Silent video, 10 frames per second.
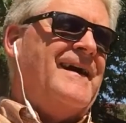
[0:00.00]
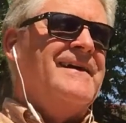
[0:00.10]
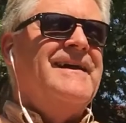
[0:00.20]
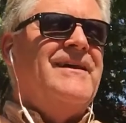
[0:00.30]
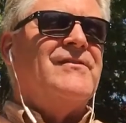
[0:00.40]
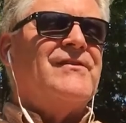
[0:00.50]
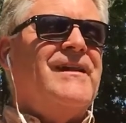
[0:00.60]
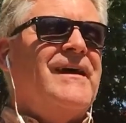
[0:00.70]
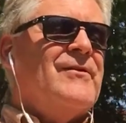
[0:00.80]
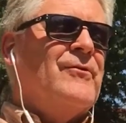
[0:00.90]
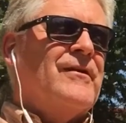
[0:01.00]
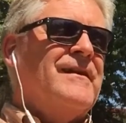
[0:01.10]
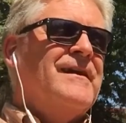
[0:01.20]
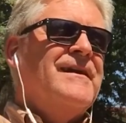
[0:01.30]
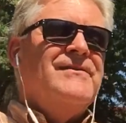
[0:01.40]
Here's another one.
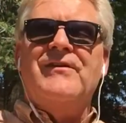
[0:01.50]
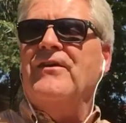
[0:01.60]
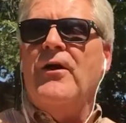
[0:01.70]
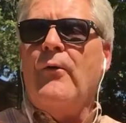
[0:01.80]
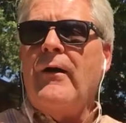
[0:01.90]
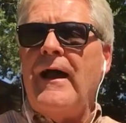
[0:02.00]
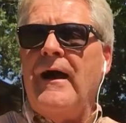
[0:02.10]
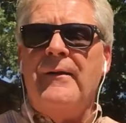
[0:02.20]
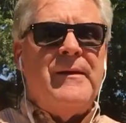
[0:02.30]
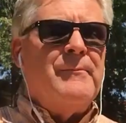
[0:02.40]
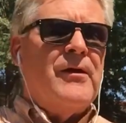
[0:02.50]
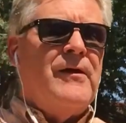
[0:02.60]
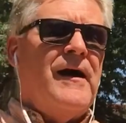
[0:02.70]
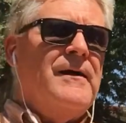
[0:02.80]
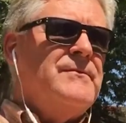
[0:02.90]
Do you know why a
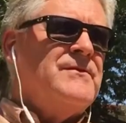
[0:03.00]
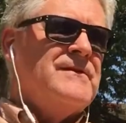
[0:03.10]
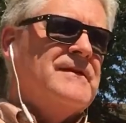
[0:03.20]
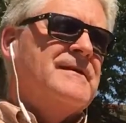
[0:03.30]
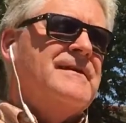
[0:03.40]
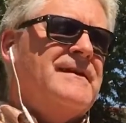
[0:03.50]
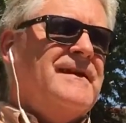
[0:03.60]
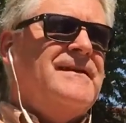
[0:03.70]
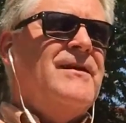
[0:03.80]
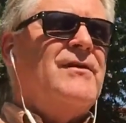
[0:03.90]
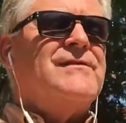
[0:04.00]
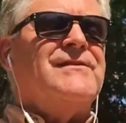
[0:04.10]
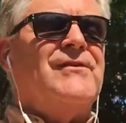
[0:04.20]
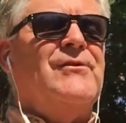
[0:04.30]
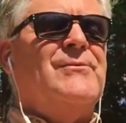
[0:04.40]
hummingbird hums? It knows the
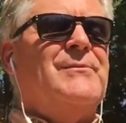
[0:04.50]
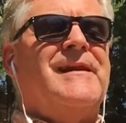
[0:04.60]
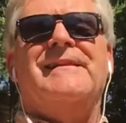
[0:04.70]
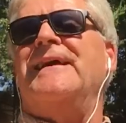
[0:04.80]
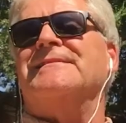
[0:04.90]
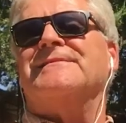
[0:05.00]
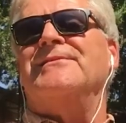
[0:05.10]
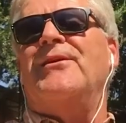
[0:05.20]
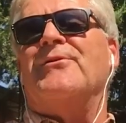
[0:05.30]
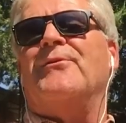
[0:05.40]
tune, but it doesn't know the